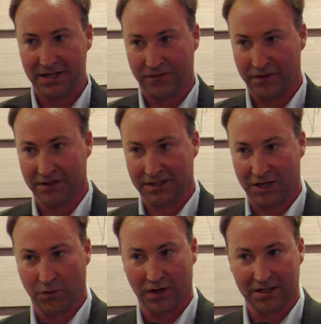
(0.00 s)
different
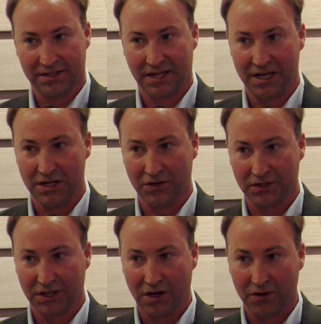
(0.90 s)
than it was 10
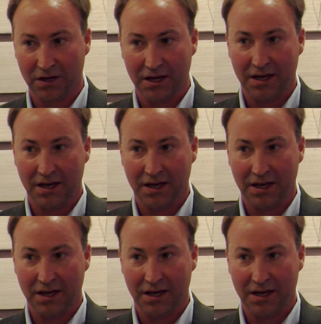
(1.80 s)
years ago.